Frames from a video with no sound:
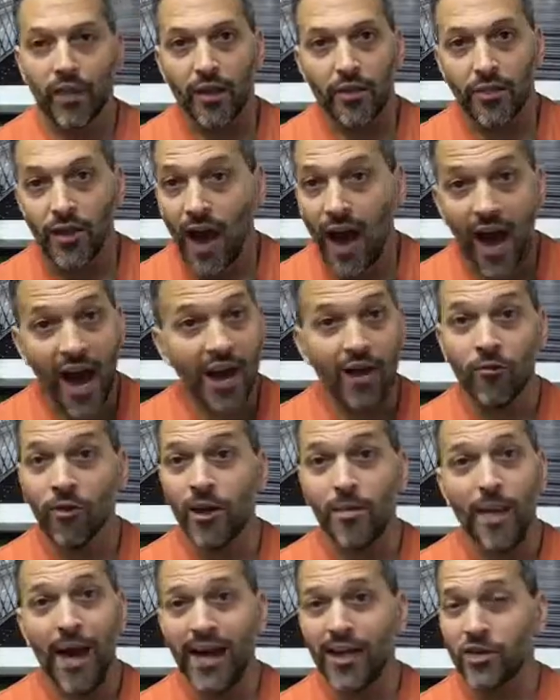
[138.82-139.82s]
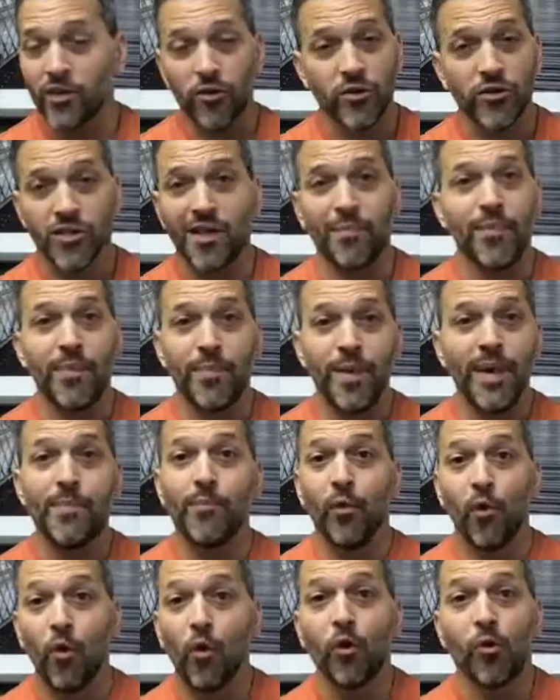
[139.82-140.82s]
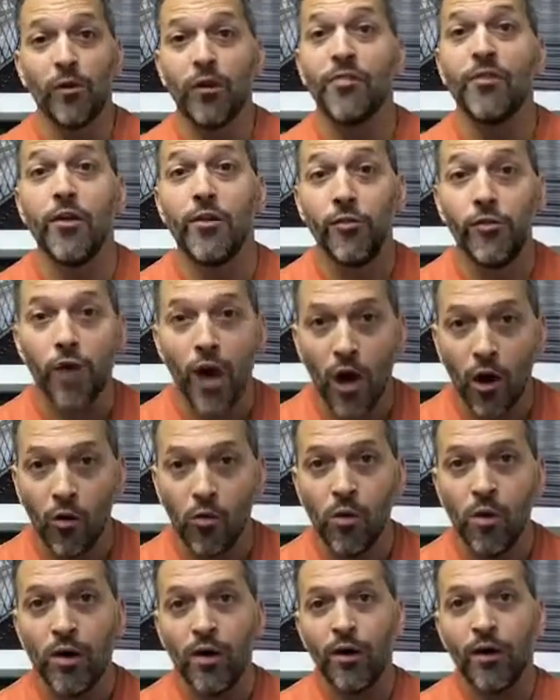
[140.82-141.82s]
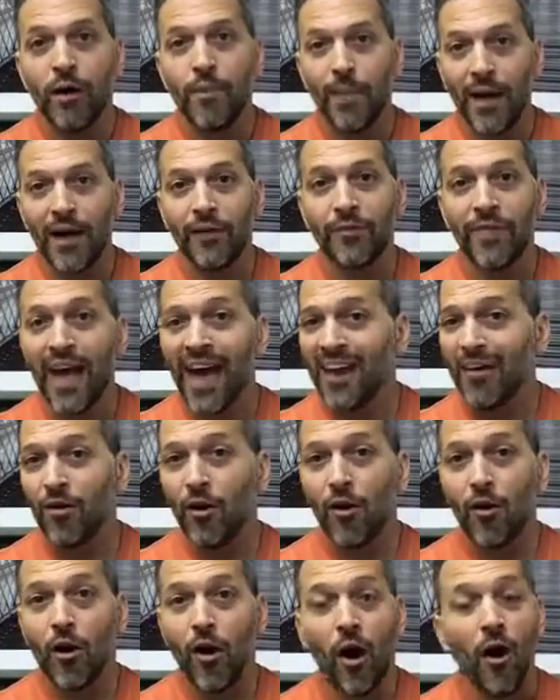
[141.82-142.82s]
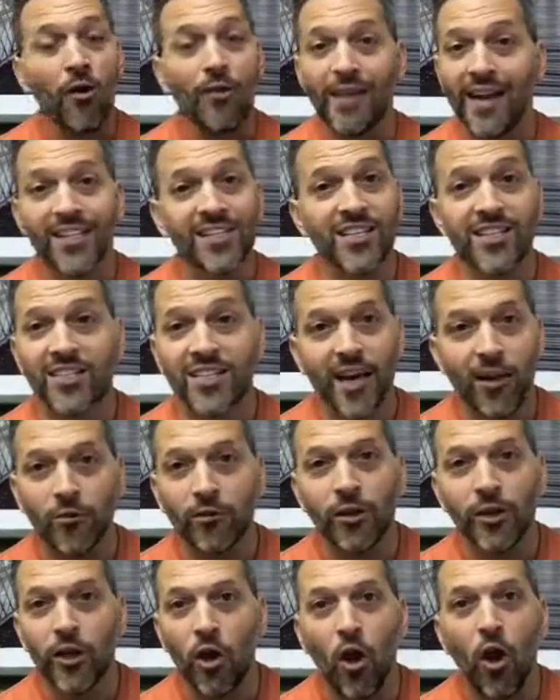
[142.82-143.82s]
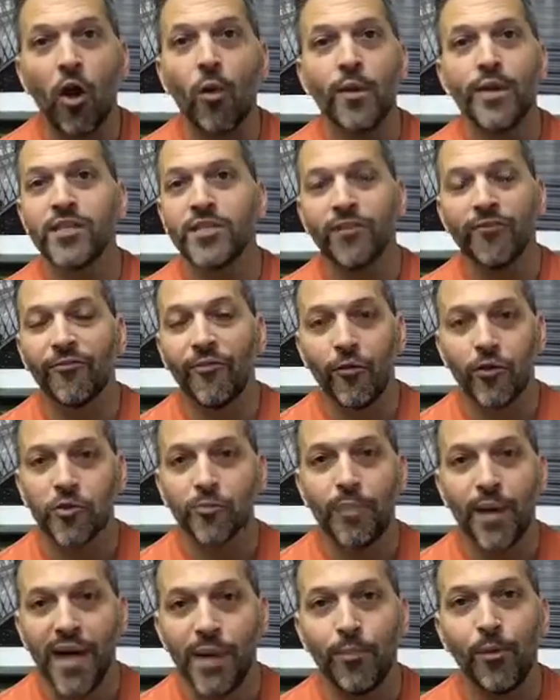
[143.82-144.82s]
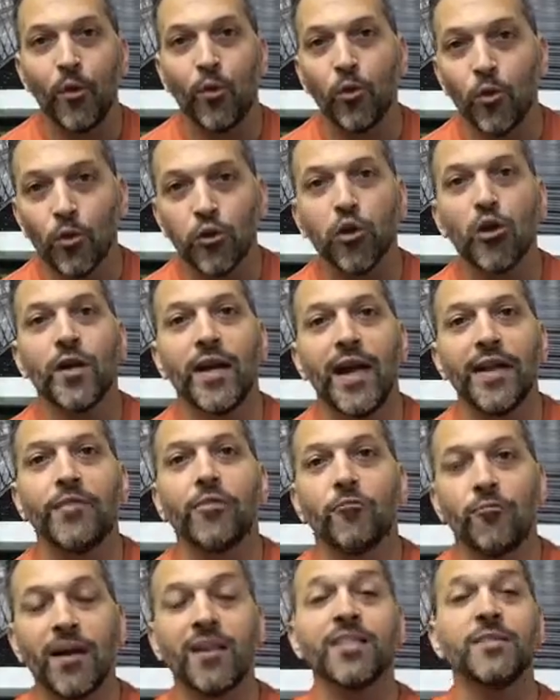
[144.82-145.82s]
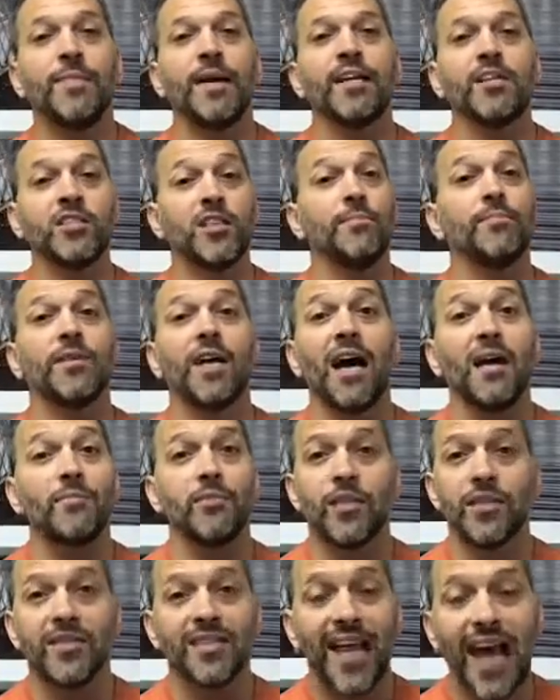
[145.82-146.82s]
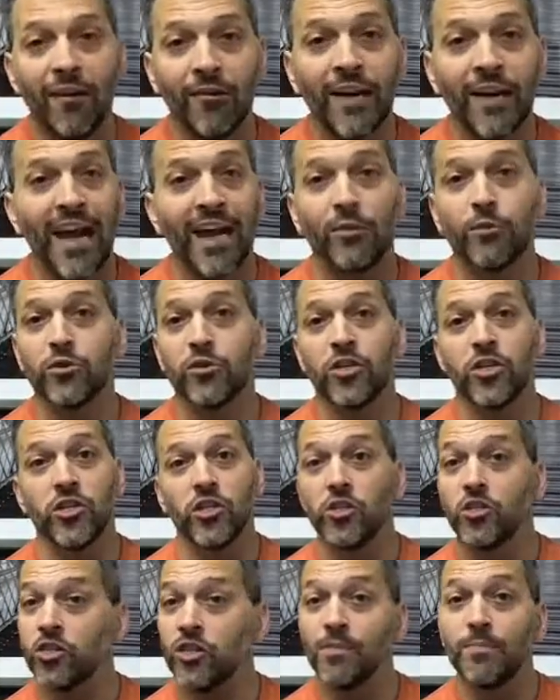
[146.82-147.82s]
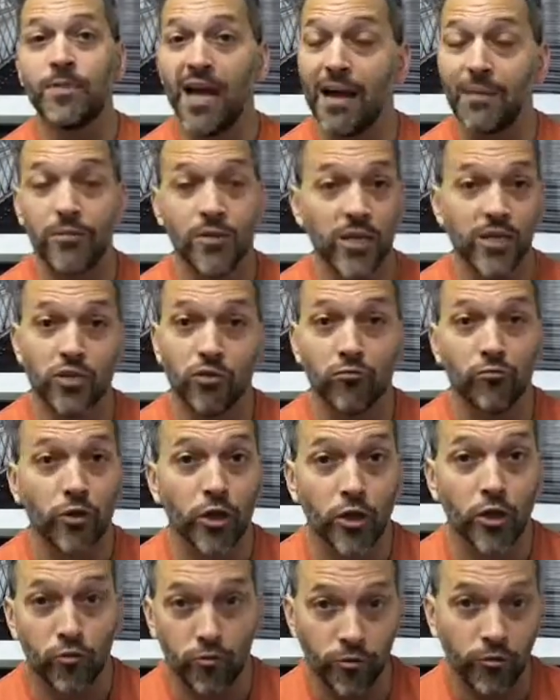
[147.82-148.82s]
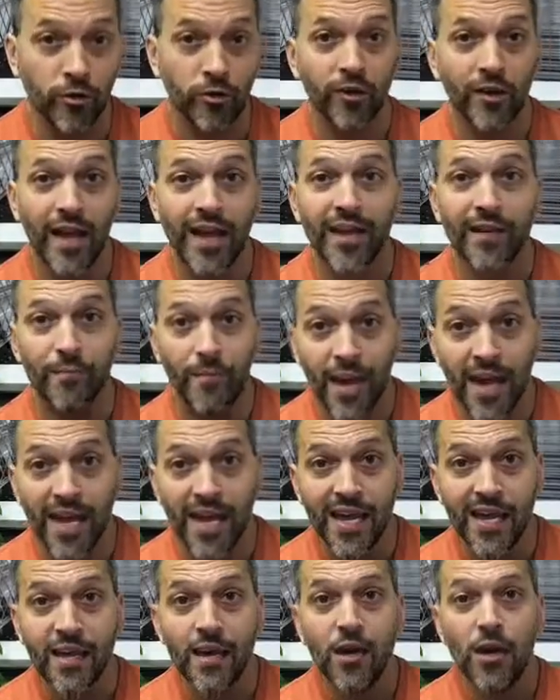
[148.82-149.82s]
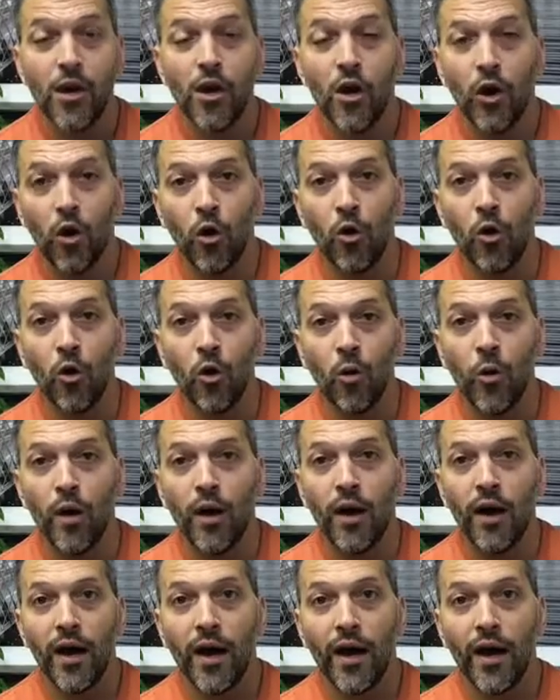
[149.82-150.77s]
the hiring manager and some of the people who are in the know about that aren't necessarily always the first people who look at the resume. Sometimes it's talent acquisition. Sometimes it's a recruiter like me who,